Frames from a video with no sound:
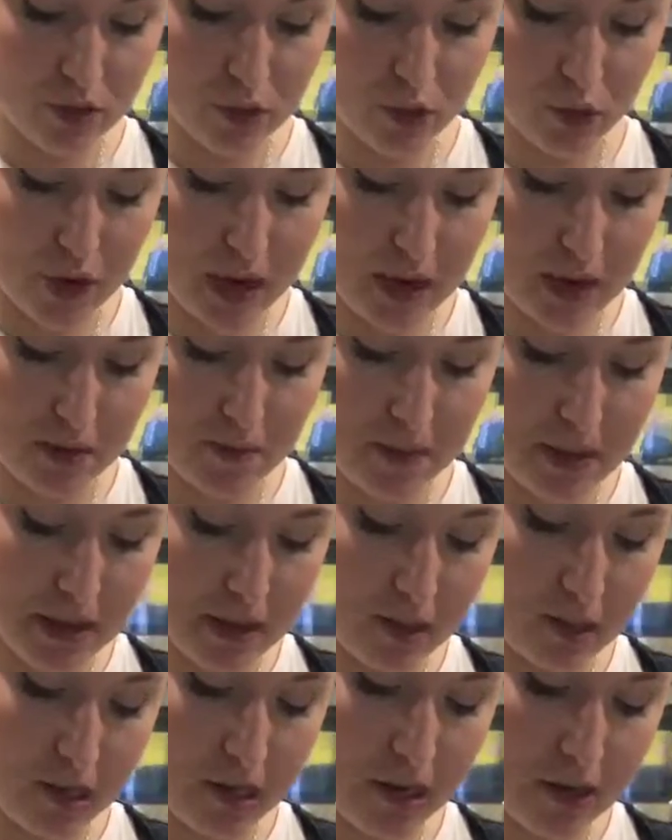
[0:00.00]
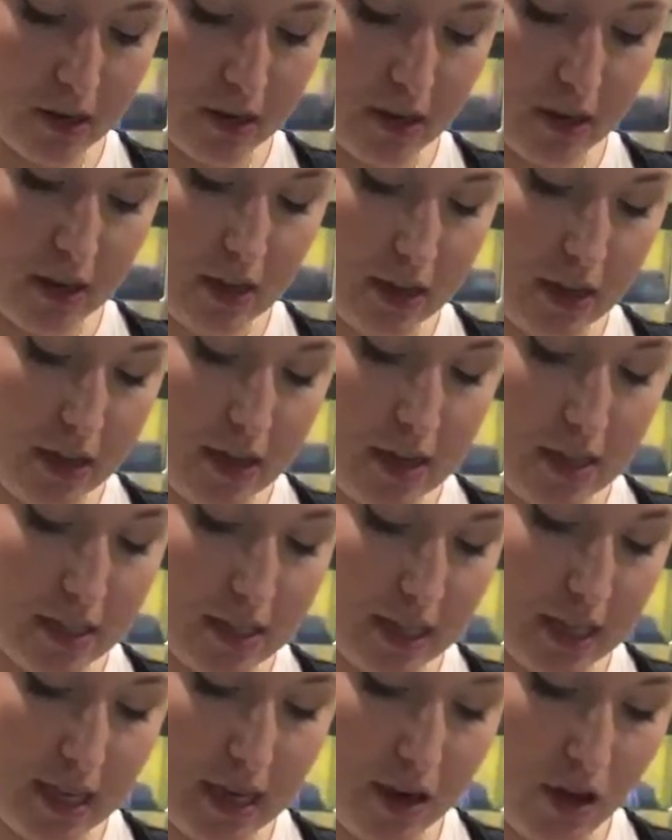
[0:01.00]
serrated peeler
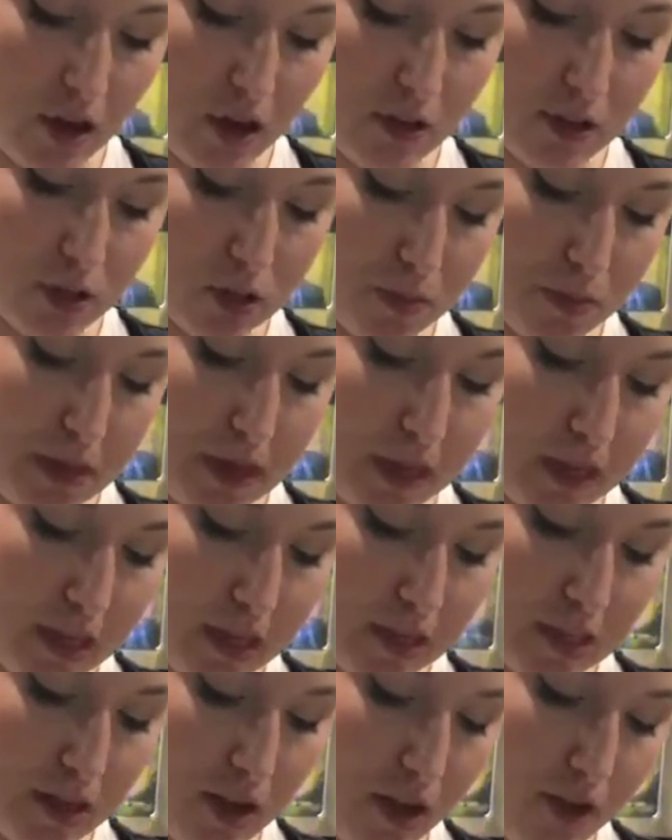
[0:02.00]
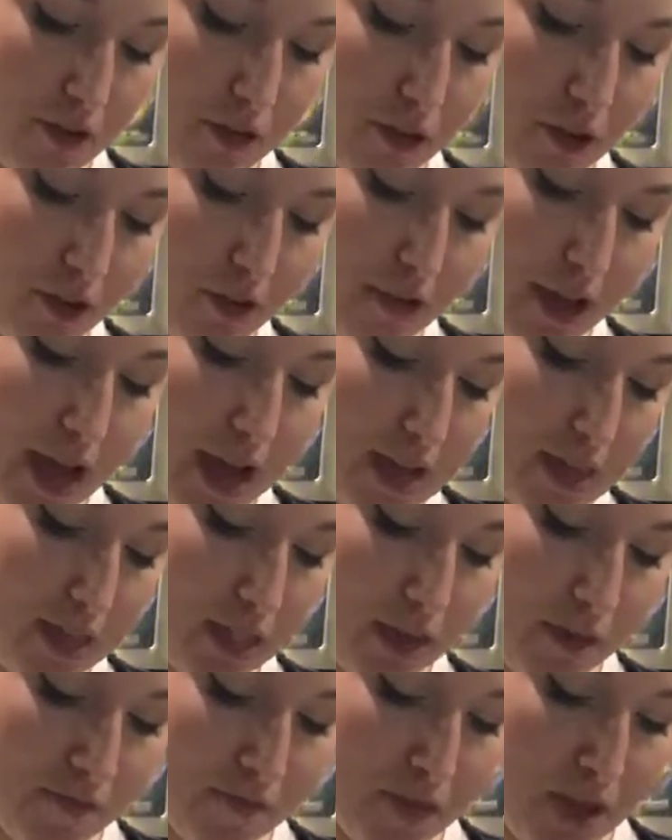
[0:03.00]
to get all those peelings off real
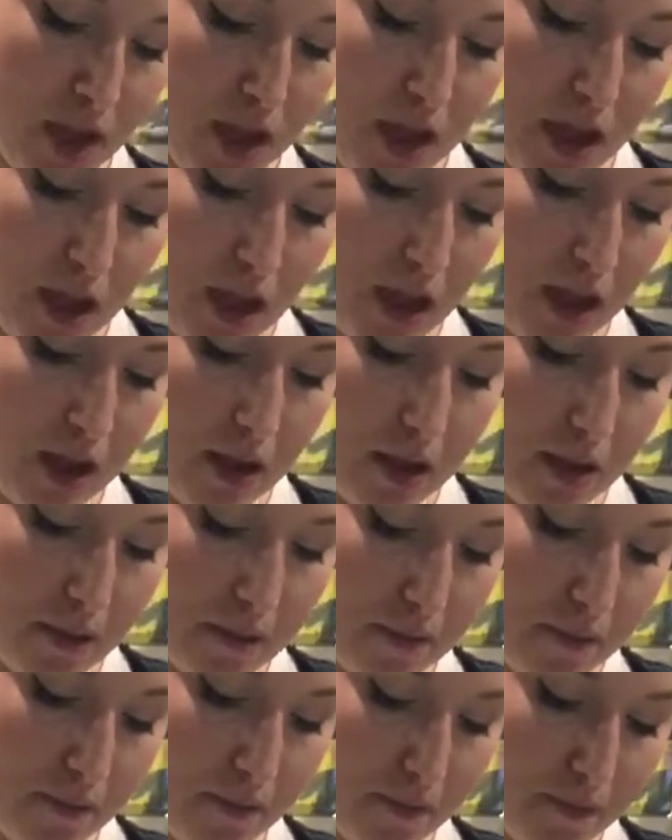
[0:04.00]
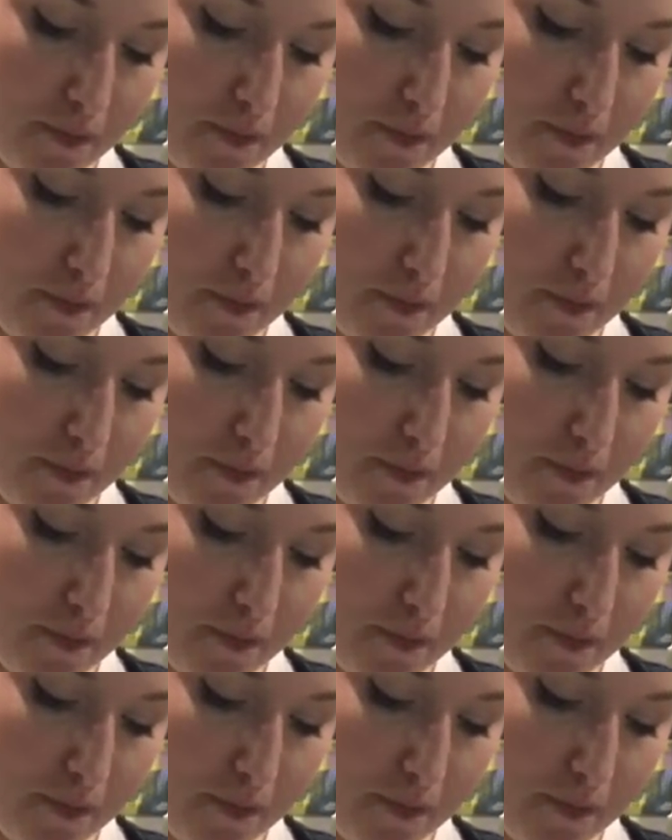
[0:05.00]
fast. Um,